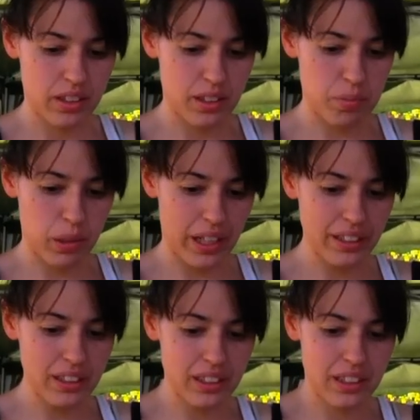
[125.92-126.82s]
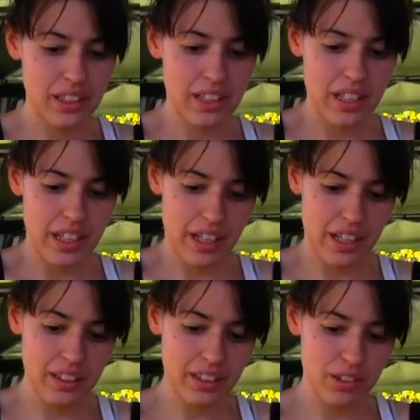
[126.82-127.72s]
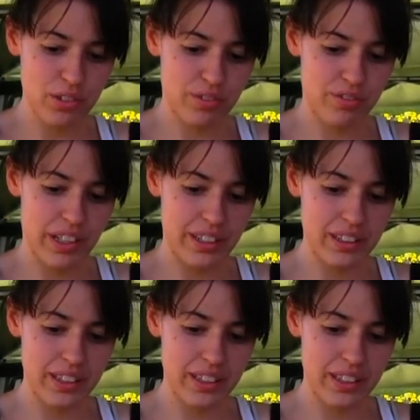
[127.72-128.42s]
the plant and you find